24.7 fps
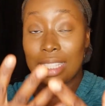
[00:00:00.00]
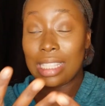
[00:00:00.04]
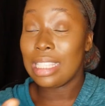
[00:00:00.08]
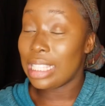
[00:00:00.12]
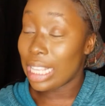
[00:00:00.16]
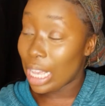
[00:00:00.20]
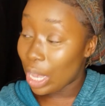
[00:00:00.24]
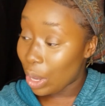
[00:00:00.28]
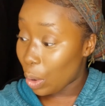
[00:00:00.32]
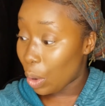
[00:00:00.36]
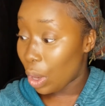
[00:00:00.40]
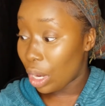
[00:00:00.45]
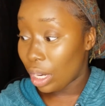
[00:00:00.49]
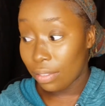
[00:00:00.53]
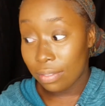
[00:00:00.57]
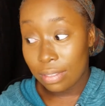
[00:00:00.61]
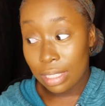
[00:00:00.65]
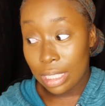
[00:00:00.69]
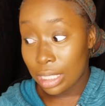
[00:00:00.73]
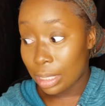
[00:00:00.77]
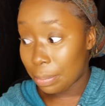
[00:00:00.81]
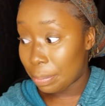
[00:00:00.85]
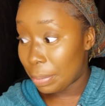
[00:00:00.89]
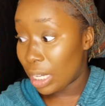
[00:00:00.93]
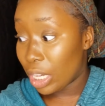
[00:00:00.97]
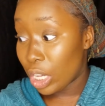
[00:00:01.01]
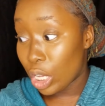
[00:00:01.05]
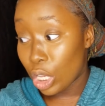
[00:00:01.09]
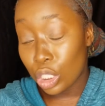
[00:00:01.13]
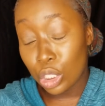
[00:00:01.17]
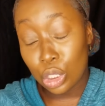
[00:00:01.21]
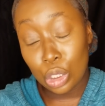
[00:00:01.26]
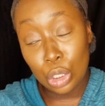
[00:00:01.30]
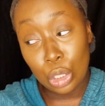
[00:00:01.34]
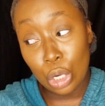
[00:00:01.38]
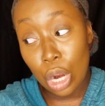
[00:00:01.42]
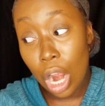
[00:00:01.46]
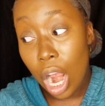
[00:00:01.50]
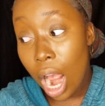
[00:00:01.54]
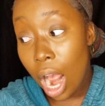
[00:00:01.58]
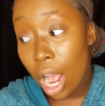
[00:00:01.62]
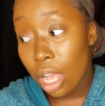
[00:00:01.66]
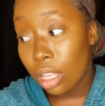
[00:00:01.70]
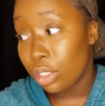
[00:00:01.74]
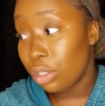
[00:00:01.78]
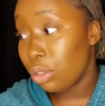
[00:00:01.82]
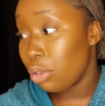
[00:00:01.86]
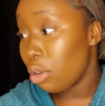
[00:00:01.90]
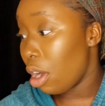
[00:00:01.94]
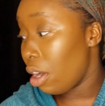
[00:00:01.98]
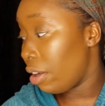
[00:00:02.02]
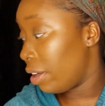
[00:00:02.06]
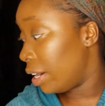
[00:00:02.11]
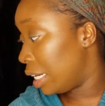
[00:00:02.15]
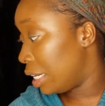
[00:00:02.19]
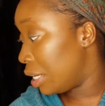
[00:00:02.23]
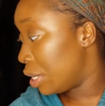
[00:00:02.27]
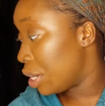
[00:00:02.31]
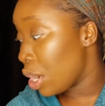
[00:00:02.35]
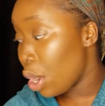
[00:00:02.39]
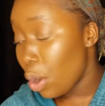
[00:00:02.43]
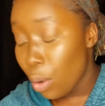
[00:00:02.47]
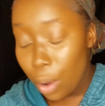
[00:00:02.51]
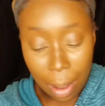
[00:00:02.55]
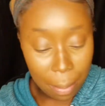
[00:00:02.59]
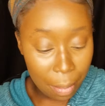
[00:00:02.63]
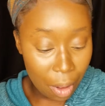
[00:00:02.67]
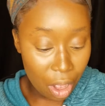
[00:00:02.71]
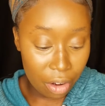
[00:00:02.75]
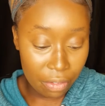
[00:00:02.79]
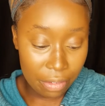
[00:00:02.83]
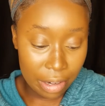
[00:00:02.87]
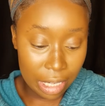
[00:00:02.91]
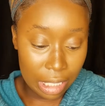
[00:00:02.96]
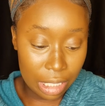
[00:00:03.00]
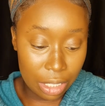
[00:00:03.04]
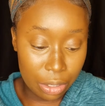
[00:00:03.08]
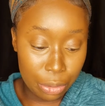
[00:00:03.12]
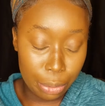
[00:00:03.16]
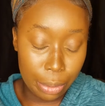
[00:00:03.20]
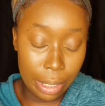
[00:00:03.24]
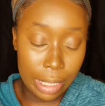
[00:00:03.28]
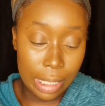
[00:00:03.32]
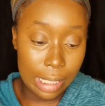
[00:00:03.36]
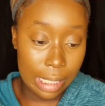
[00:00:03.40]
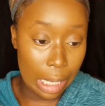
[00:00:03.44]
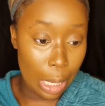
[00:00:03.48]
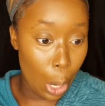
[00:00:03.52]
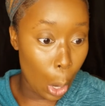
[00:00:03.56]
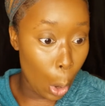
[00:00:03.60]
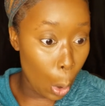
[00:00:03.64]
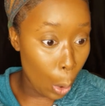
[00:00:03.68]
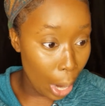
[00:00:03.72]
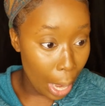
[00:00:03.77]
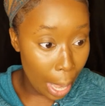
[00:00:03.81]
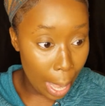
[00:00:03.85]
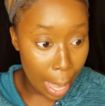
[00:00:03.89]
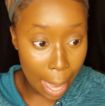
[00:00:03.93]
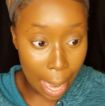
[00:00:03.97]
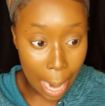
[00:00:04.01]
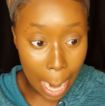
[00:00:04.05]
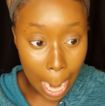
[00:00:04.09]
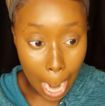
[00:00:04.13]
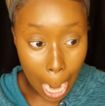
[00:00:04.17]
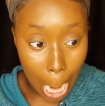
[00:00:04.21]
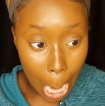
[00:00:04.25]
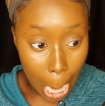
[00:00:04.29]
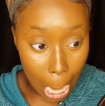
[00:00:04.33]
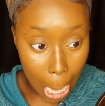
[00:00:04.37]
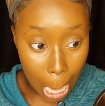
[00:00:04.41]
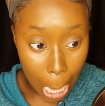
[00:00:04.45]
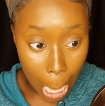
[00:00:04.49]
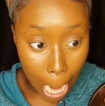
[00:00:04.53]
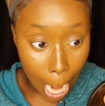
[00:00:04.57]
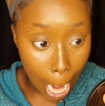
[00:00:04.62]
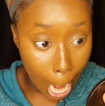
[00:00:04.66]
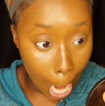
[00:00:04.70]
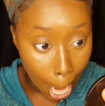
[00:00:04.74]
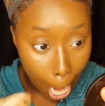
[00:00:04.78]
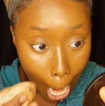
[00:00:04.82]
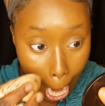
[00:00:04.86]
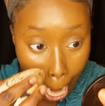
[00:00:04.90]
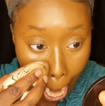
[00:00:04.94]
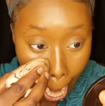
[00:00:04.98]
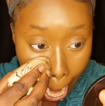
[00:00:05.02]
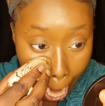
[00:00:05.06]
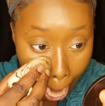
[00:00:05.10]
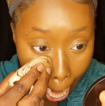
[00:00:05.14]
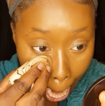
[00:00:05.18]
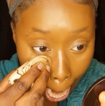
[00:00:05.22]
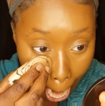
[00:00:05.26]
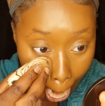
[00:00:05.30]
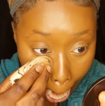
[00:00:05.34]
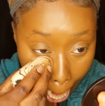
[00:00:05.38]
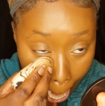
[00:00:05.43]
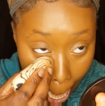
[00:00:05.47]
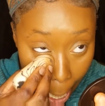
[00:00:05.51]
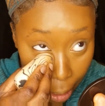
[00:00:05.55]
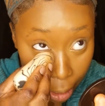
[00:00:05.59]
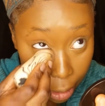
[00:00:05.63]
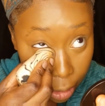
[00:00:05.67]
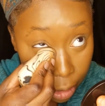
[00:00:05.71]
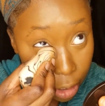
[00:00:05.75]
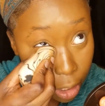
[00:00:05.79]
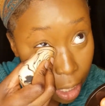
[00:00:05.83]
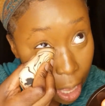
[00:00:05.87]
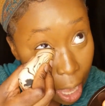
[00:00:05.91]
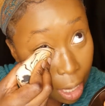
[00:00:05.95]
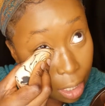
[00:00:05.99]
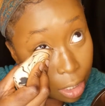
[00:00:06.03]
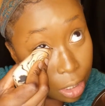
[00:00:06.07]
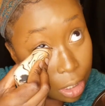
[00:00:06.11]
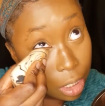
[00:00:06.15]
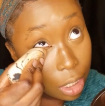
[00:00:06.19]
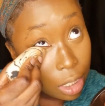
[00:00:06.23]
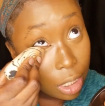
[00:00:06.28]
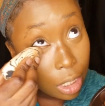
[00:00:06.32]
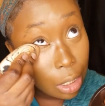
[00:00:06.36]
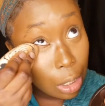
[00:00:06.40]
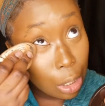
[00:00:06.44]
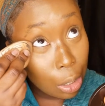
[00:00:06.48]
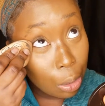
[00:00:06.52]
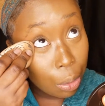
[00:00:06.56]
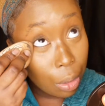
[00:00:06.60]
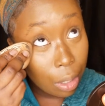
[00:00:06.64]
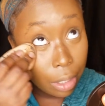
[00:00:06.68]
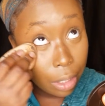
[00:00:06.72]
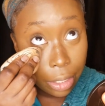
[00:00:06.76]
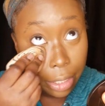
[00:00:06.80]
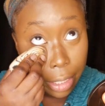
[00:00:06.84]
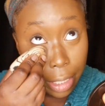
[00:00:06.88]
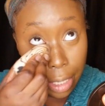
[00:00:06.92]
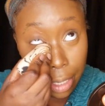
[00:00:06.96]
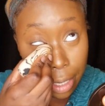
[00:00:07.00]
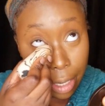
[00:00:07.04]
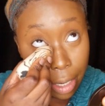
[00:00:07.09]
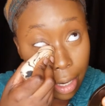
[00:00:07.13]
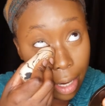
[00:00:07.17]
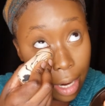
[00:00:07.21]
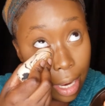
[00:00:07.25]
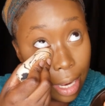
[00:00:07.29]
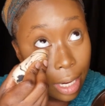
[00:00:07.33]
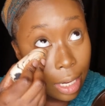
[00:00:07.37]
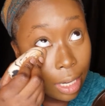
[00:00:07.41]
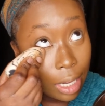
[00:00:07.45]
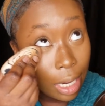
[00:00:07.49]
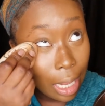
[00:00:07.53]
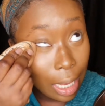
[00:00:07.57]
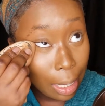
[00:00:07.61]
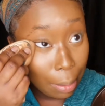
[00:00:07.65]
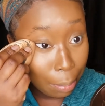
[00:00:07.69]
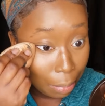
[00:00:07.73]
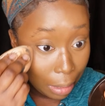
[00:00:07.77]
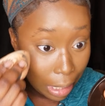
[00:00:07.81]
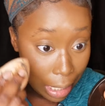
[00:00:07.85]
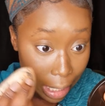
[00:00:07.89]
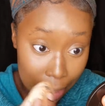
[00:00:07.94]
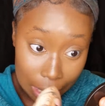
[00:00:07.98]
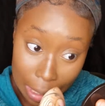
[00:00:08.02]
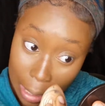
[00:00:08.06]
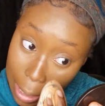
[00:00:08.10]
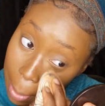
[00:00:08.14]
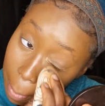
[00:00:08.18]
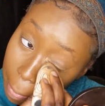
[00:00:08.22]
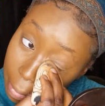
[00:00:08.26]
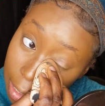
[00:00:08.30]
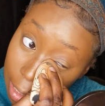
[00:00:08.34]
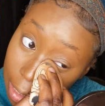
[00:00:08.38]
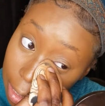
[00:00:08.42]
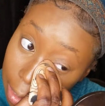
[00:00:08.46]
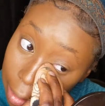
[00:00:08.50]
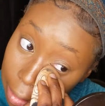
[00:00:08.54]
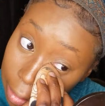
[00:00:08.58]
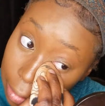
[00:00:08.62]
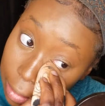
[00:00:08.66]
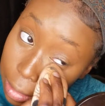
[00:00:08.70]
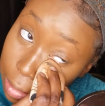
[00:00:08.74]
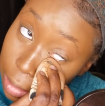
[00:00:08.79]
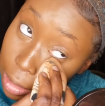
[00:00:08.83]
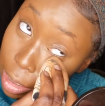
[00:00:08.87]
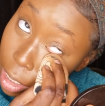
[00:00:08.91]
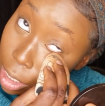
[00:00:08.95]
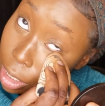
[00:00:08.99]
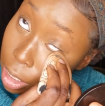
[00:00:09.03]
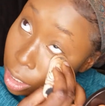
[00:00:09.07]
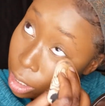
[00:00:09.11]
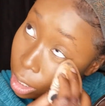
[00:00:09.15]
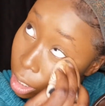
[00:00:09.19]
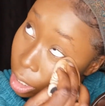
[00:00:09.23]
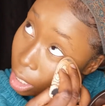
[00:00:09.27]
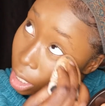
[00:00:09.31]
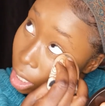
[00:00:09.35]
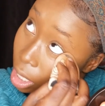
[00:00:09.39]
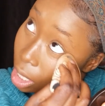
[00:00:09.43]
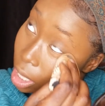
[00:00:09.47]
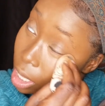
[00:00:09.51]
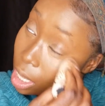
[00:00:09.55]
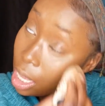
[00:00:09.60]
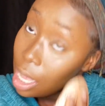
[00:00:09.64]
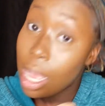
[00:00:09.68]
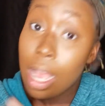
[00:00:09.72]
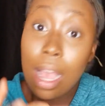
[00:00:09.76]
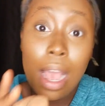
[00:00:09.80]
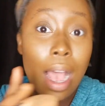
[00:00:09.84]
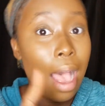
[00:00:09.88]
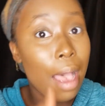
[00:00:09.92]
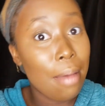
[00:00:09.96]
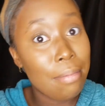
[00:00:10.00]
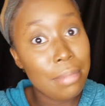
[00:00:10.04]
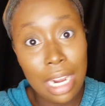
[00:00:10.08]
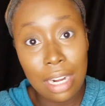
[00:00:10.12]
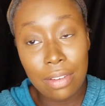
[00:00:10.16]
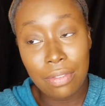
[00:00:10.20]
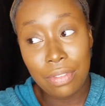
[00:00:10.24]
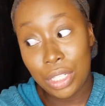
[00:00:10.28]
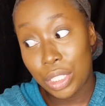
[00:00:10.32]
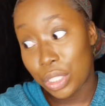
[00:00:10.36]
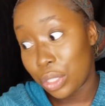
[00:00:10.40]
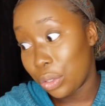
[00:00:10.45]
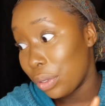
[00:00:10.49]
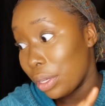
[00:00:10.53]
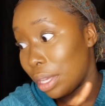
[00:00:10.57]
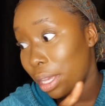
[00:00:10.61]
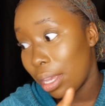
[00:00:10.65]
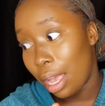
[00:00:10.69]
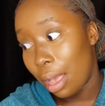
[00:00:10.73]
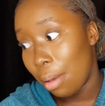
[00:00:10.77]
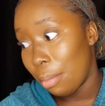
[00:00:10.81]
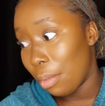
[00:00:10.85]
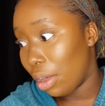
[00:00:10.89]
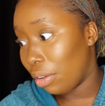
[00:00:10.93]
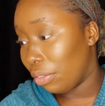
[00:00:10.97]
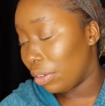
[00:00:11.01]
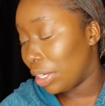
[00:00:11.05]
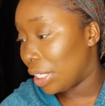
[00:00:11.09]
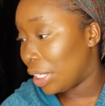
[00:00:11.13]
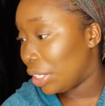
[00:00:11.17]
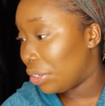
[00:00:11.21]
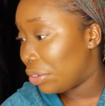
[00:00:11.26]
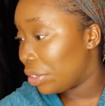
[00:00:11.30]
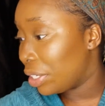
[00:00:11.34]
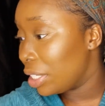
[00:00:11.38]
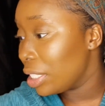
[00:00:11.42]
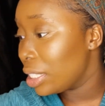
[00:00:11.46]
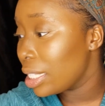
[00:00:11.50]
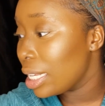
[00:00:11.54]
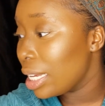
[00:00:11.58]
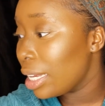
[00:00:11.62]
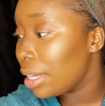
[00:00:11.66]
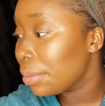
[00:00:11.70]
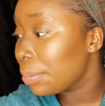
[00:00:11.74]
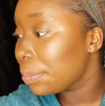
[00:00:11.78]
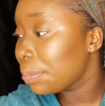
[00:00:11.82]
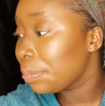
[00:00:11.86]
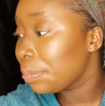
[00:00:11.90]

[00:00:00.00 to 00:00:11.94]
set all of this because, girl, you already know I'm already creasing. Okay, sure. Let's actually go under here and like blend because I'm not even joking. I'm already creasing.